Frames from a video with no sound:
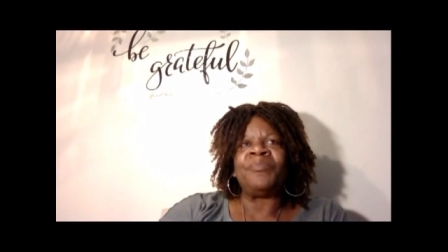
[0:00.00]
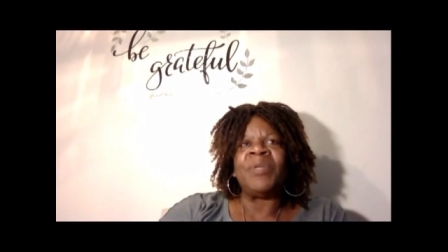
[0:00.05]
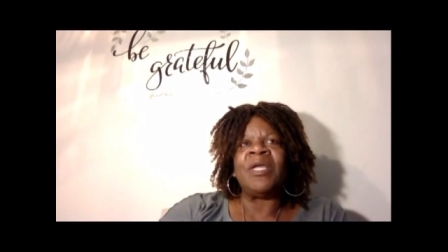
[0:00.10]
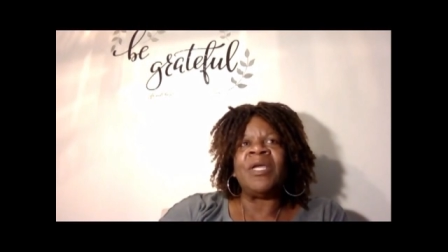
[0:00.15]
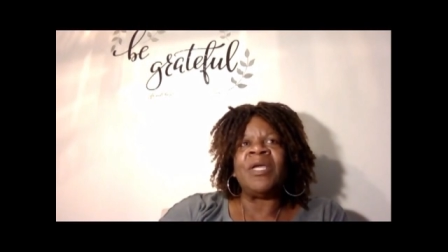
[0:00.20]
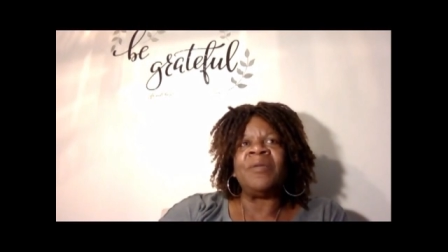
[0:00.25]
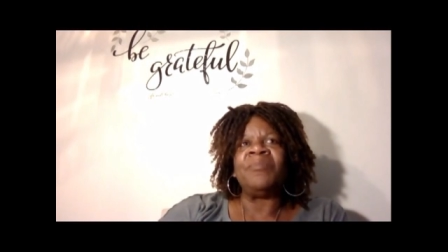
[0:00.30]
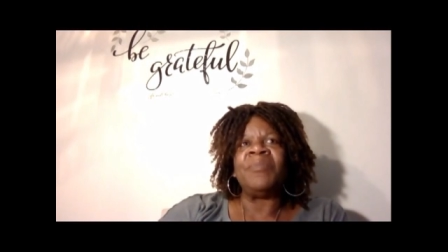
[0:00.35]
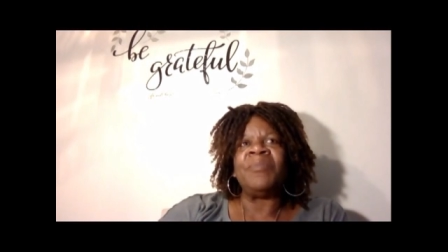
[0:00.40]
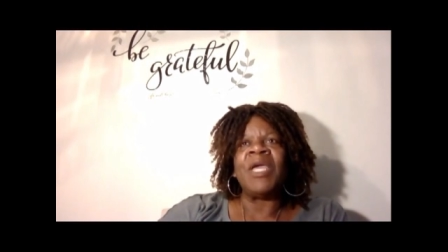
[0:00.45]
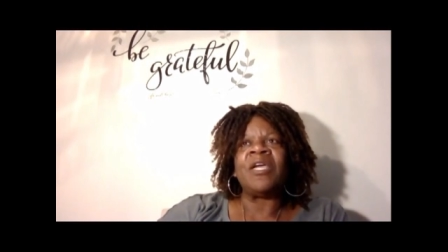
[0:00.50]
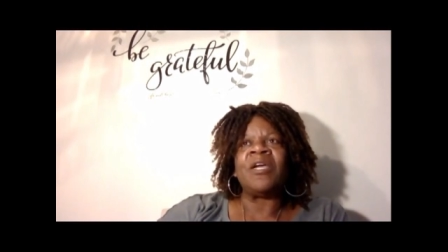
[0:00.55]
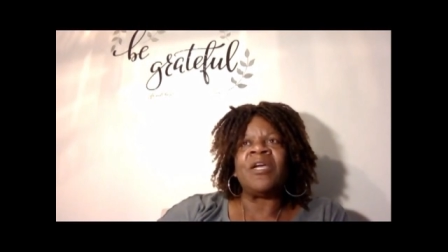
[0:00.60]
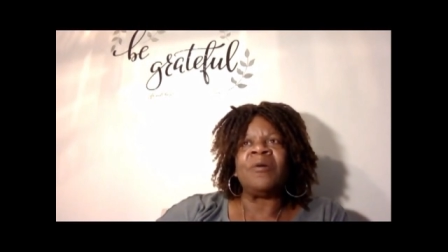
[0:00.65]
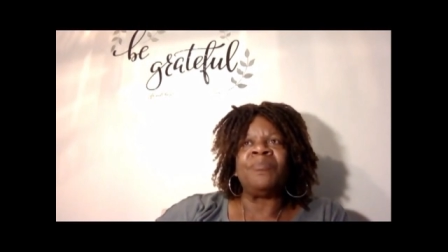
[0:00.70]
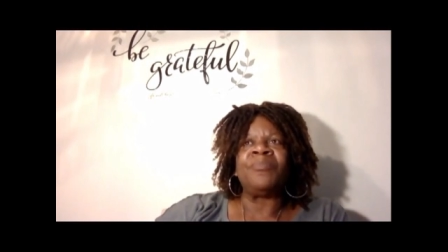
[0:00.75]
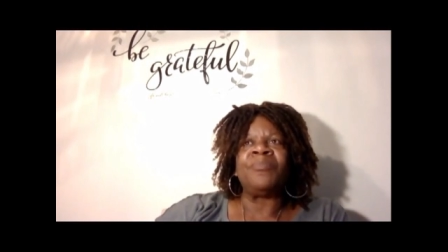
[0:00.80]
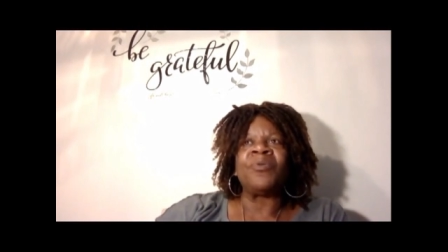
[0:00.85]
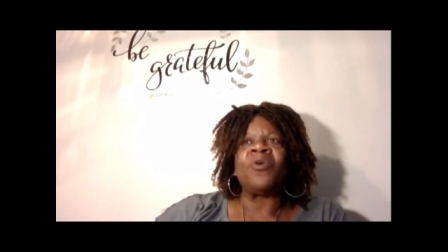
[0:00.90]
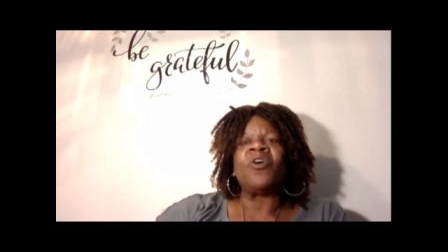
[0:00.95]
and make a
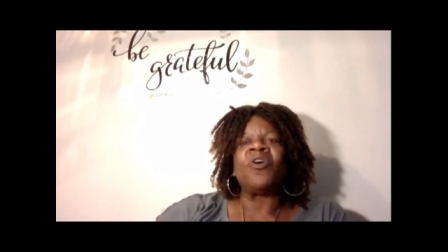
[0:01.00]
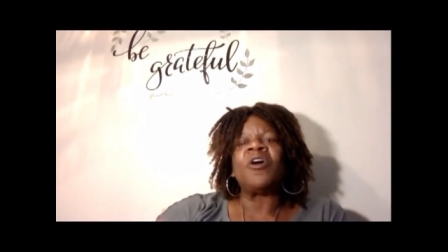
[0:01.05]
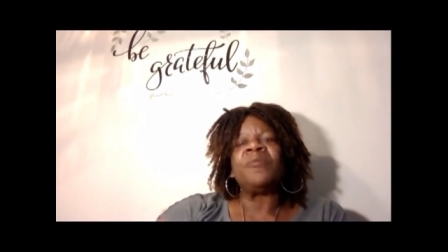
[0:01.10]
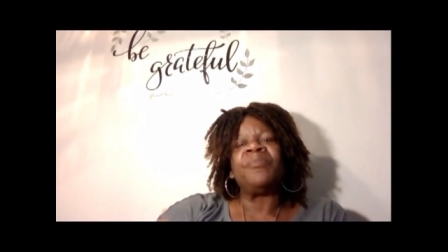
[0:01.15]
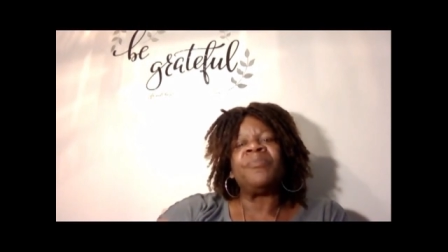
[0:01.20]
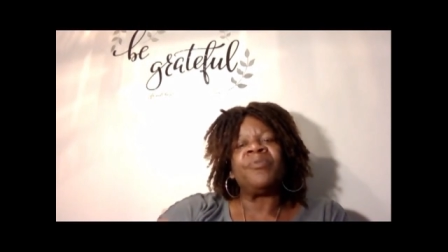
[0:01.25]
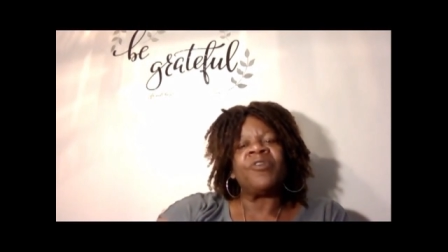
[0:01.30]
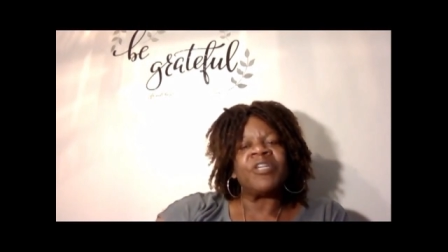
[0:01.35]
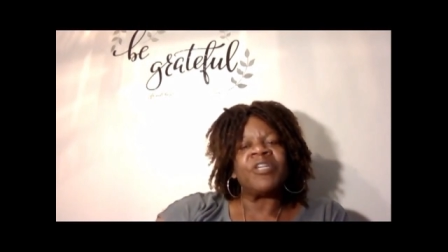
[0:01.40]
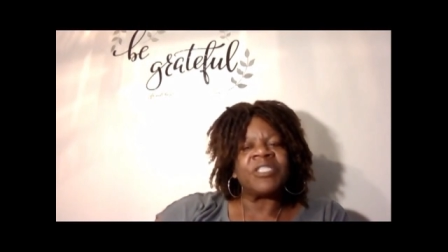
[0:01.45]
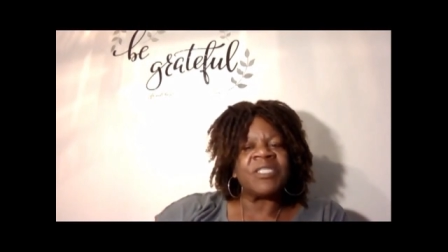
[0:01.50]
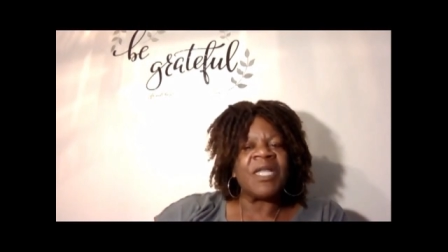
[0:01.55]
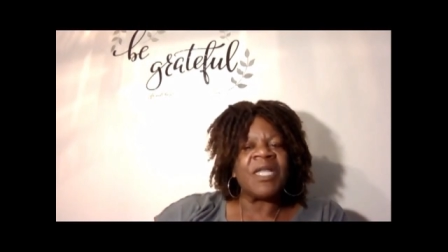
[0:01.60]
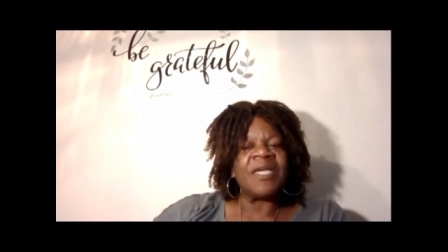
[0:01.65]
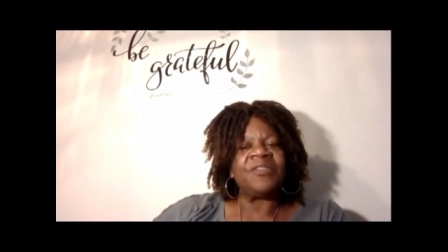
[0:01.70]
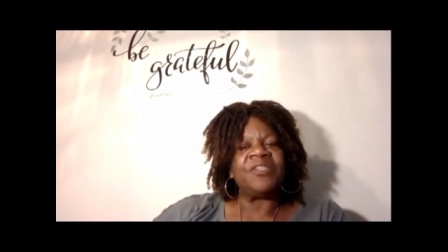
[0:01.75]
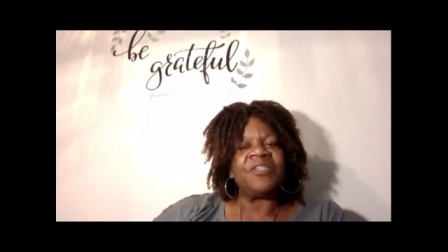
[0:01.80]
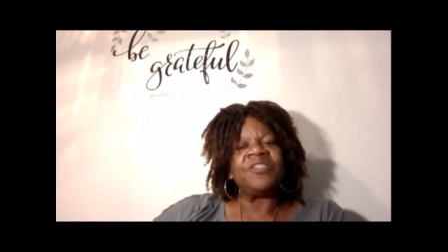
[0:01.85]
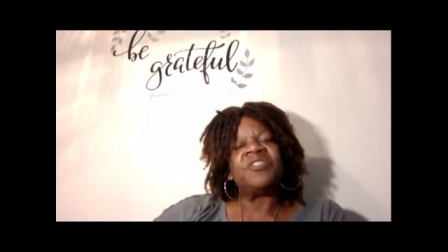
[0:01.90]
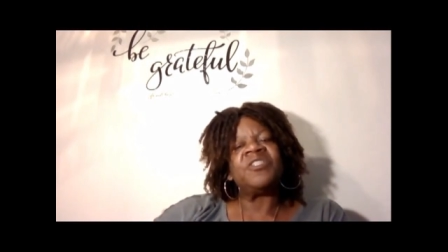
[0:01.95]
broad brush
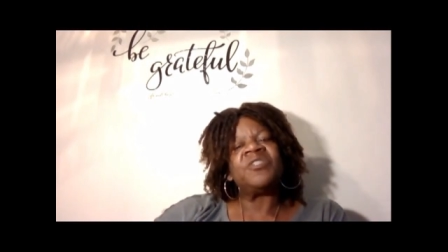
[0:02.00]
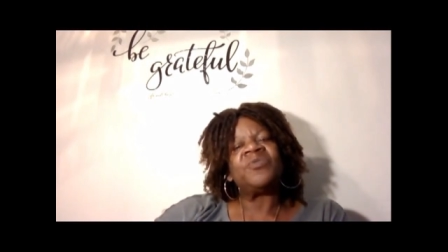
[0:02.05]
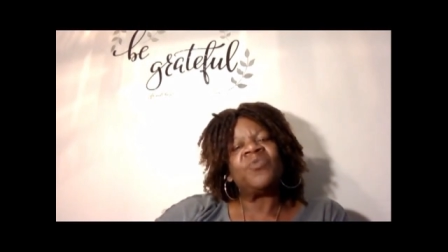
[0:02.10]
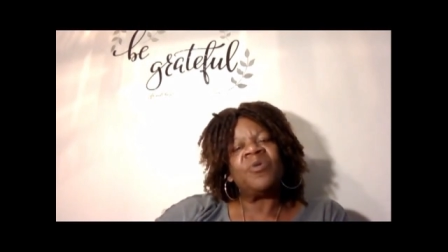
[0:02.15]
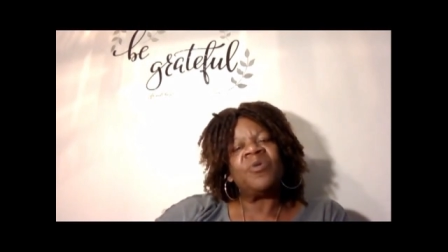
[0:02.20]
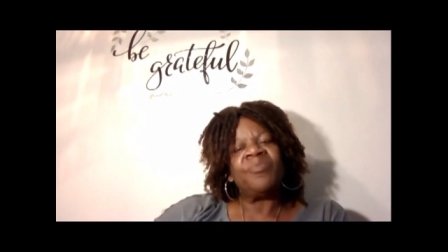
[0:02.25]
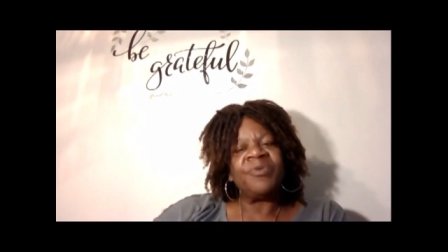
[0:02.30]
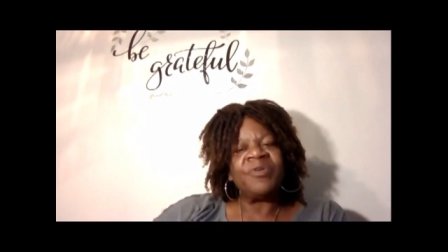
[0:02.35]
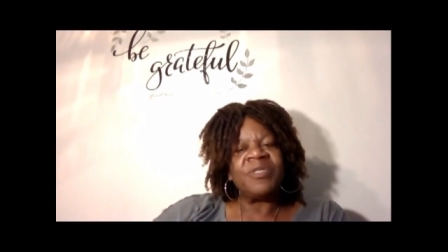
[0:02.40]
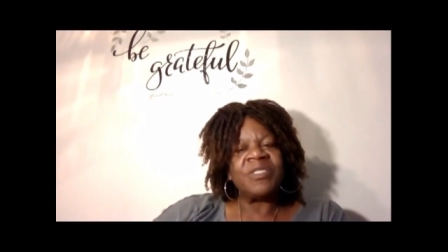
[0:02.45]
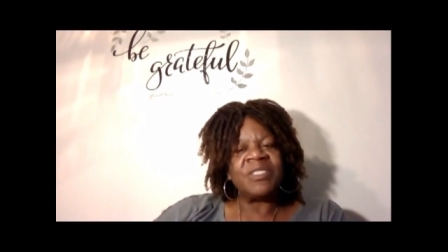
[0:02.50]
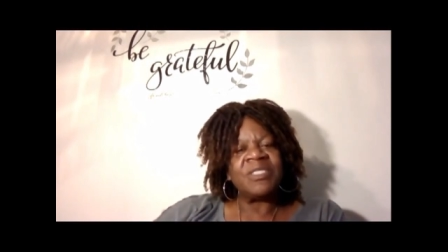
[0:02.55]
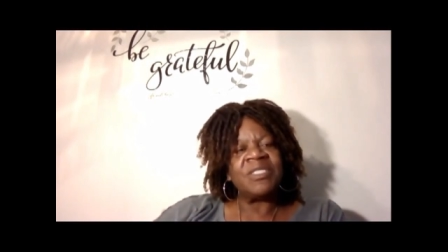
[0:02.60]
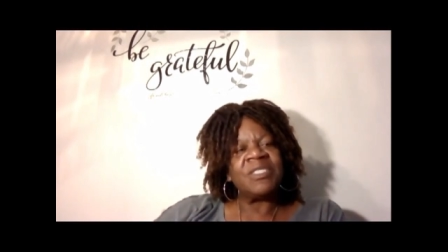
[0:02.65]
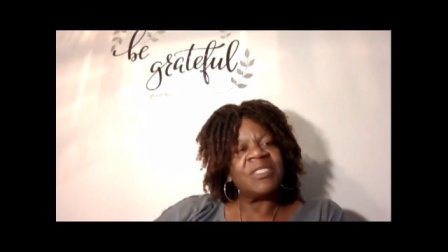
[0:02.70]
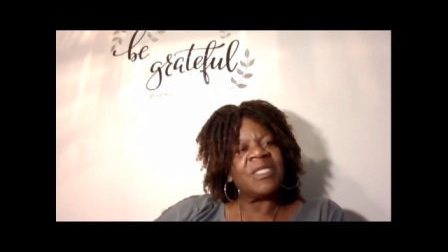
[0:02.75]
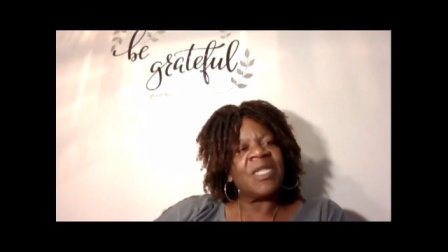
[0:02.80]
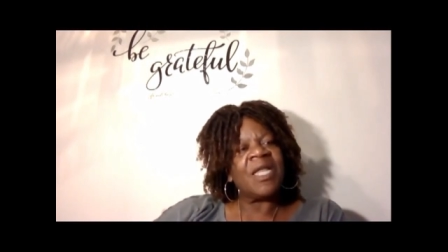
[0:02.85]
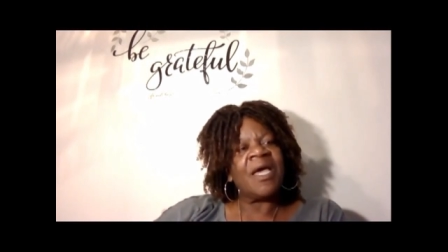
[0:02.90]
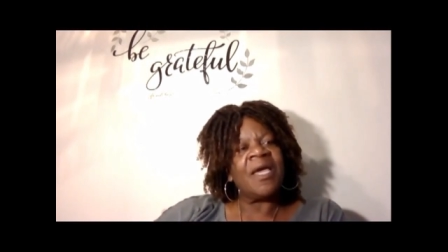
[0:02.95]
like this is what prison
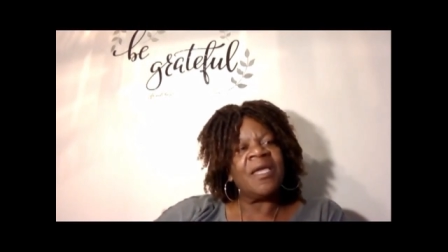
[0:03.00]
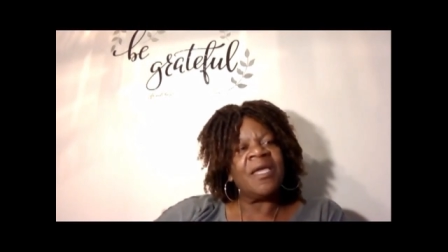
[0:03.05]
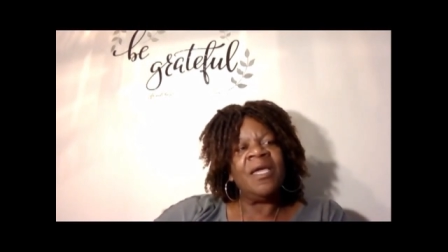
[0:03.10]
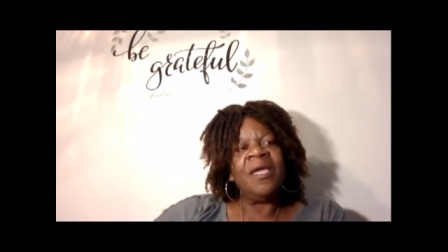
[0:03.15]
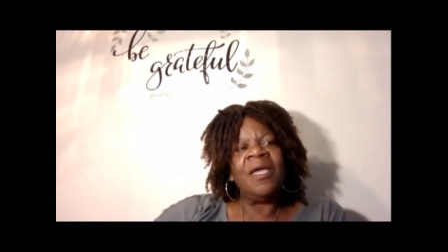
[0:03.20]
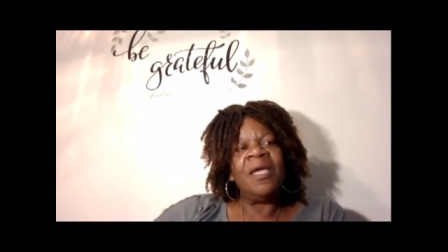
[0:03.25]
is like.